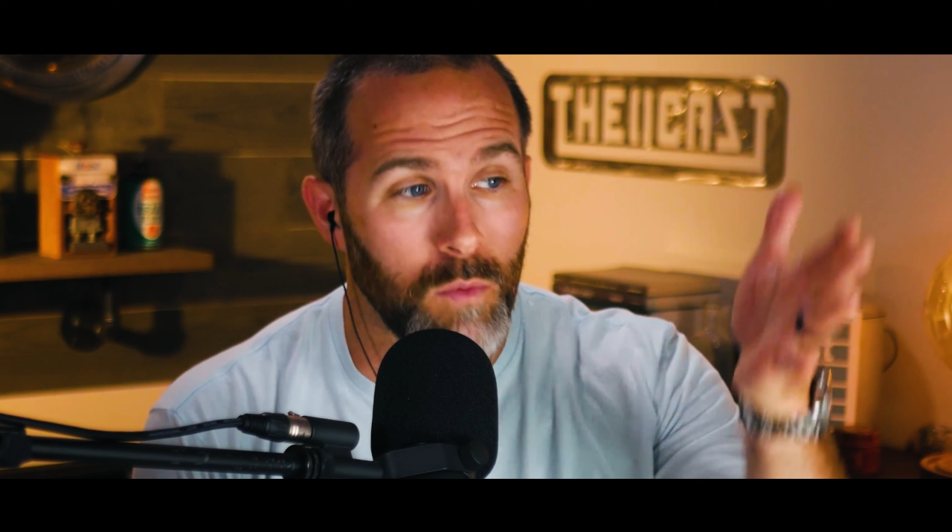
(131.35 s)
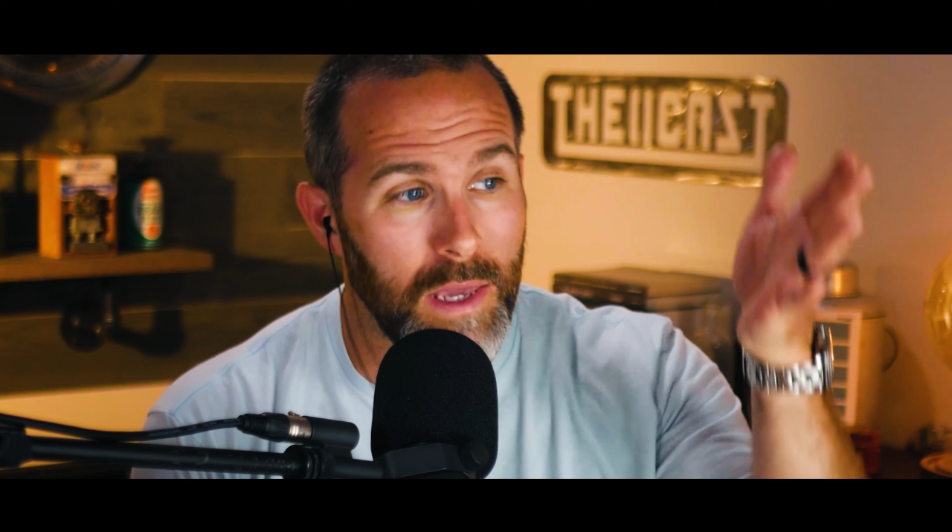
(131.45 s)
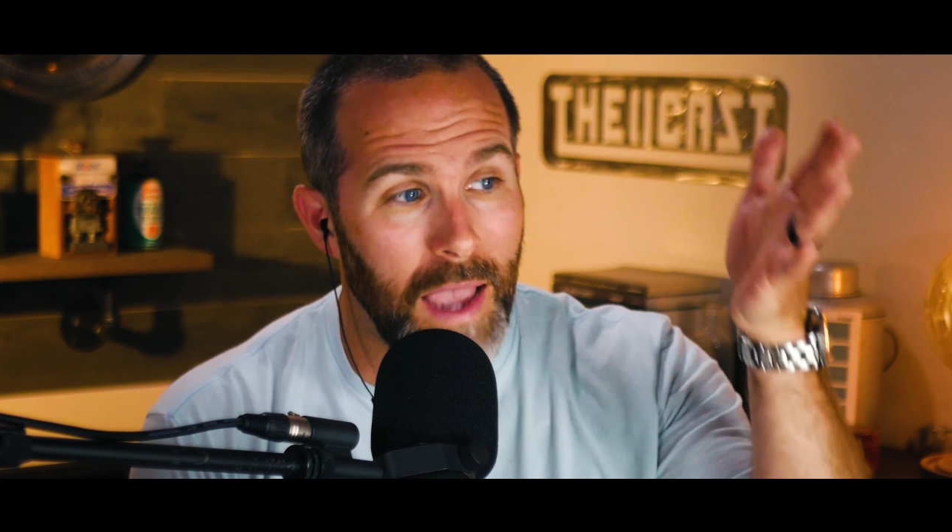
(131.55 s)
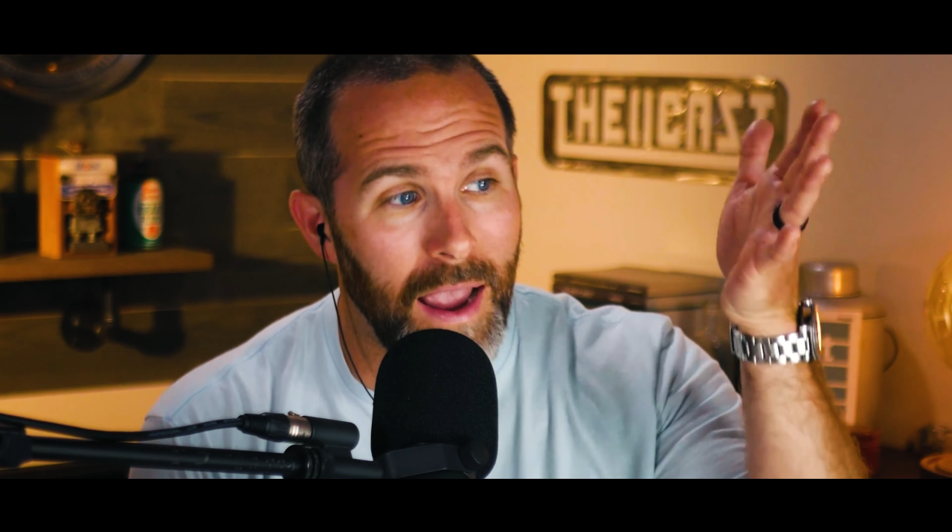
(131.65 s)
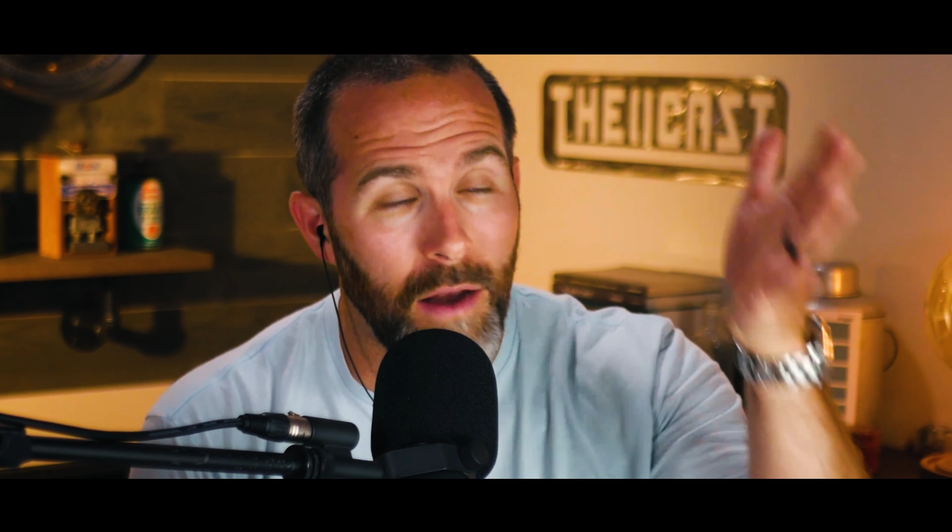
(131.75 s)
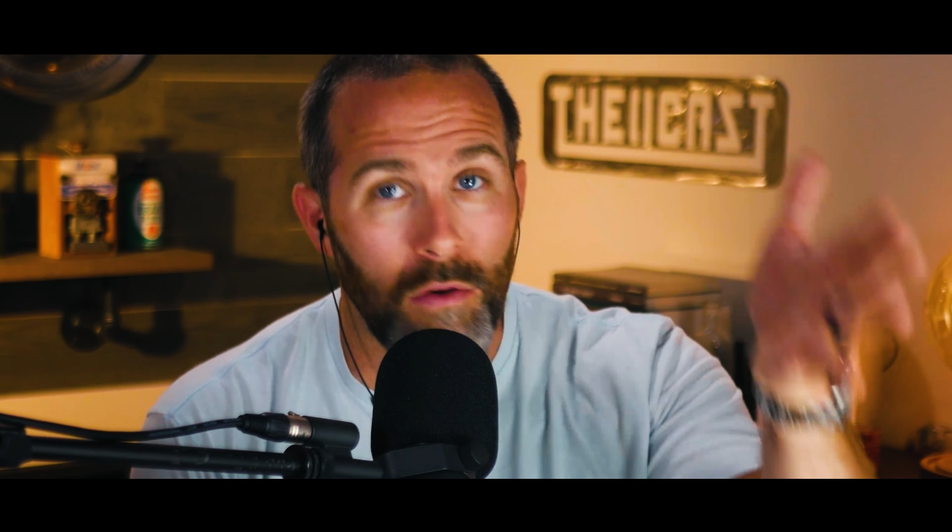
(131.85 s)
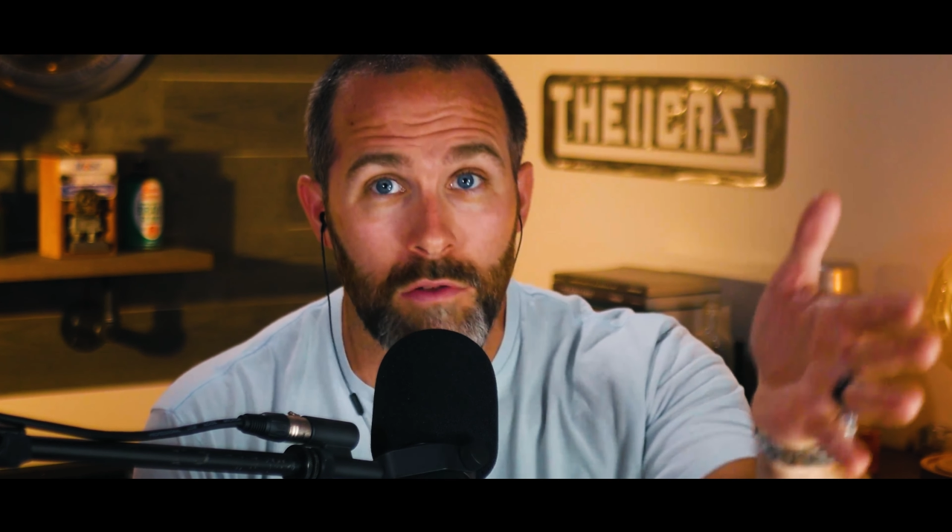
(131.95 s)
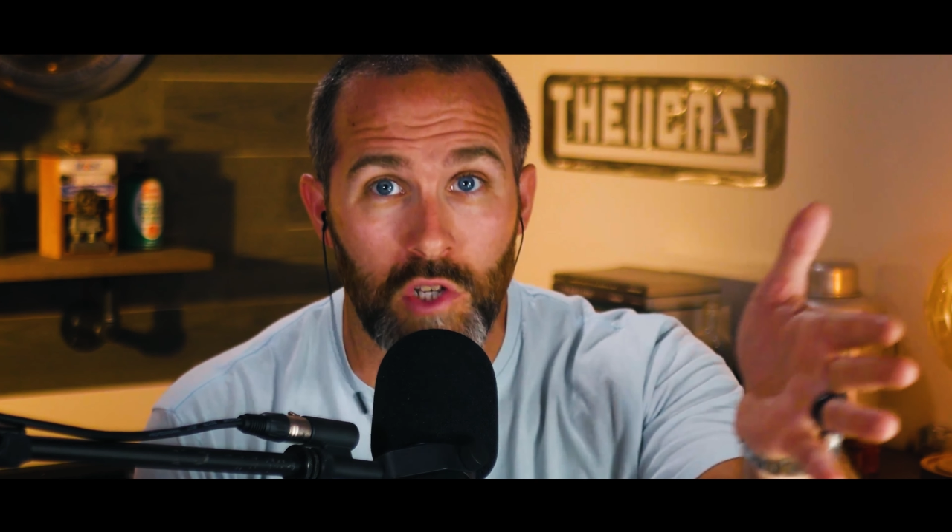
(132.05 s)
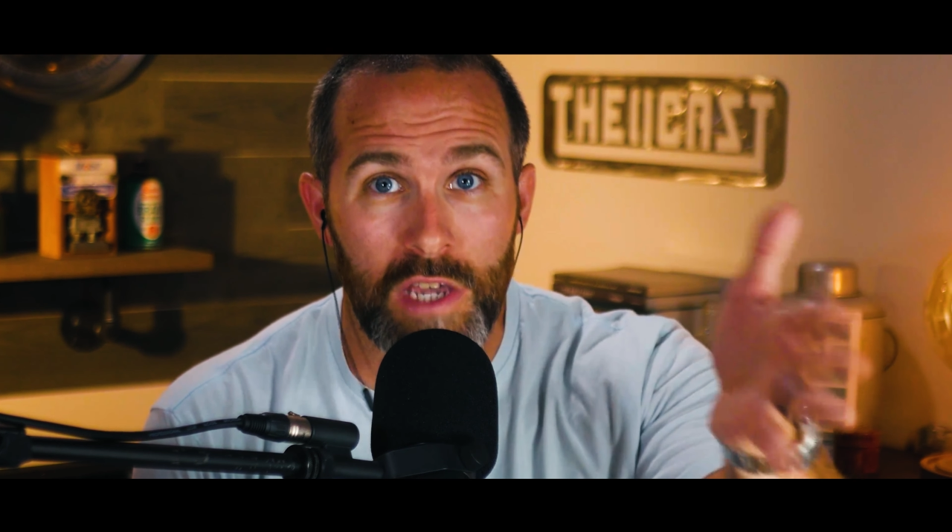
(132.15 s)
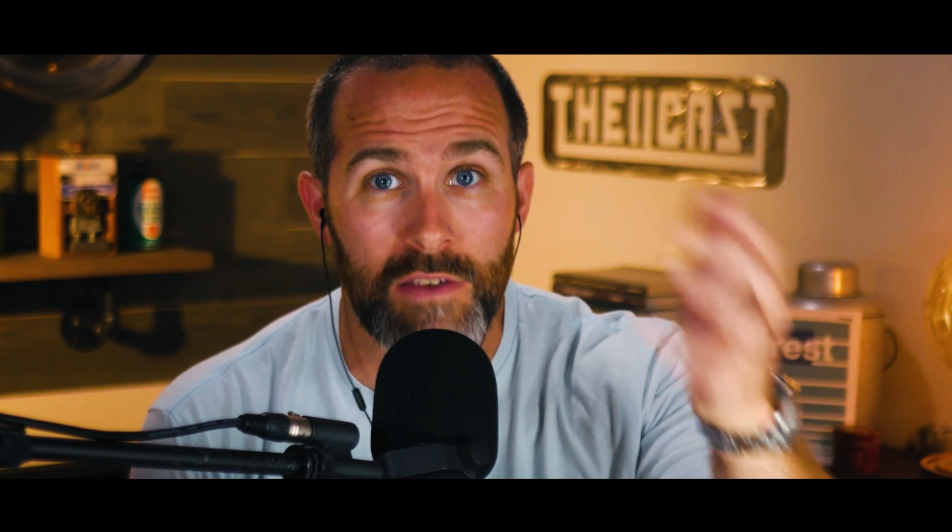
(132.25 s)
We
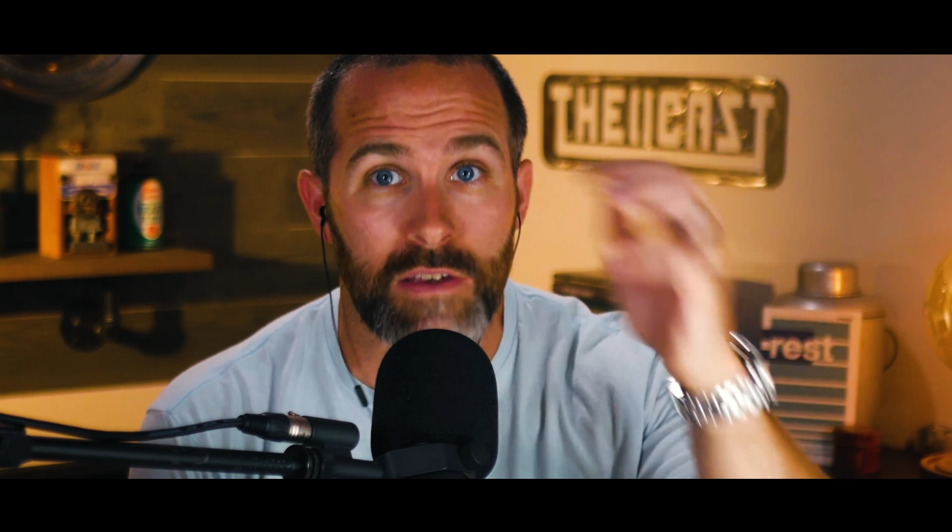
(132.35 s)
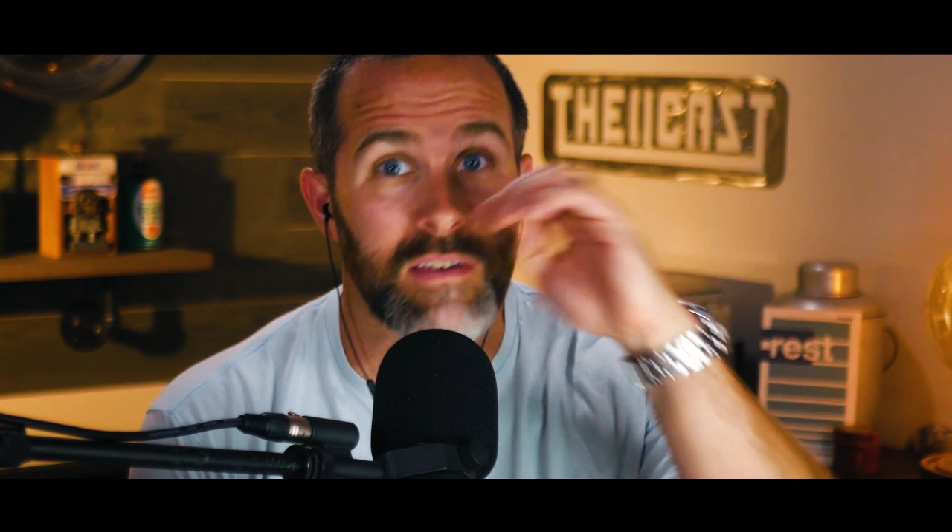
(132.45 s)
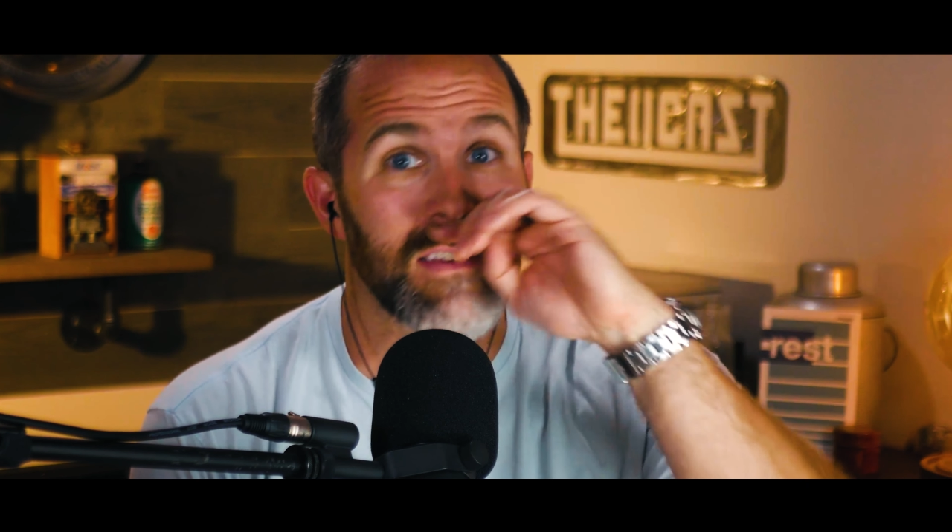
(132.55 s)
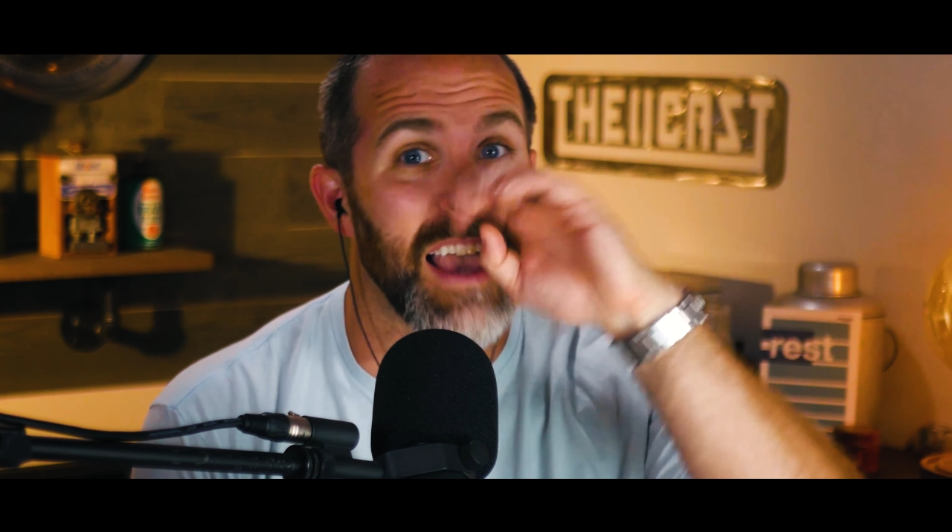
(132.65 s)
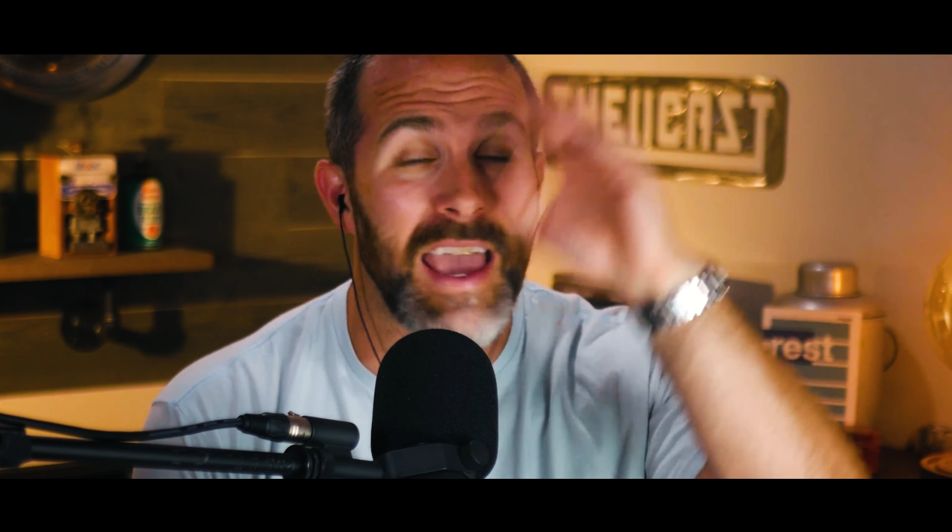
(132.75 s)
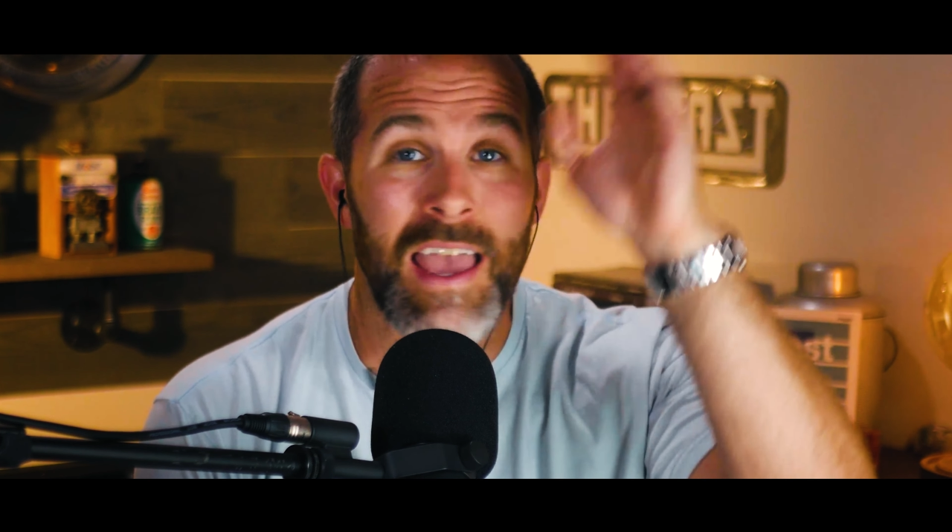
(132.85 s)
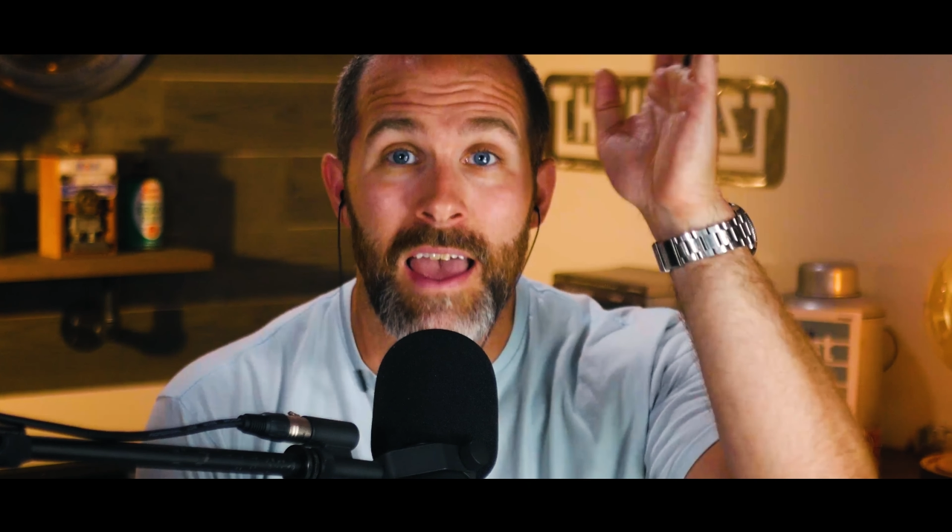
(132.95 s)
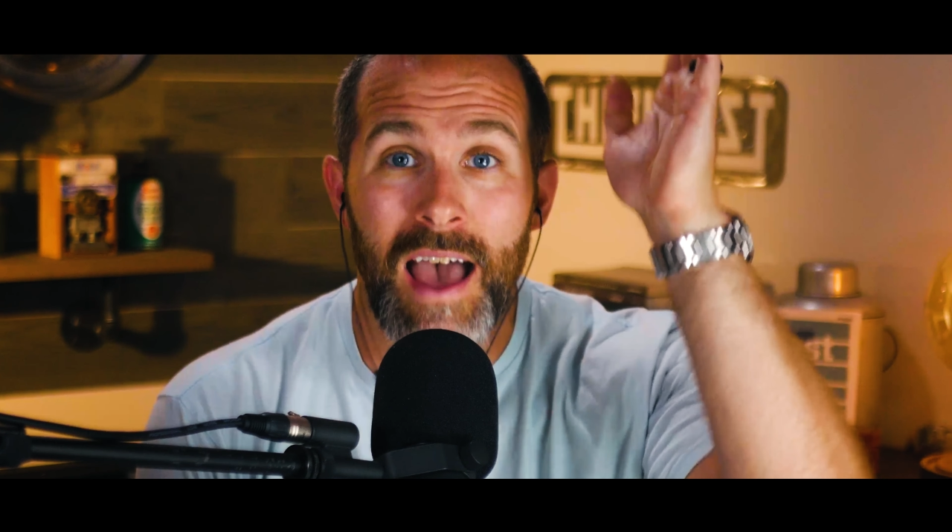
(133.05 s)
herald Jesus and say,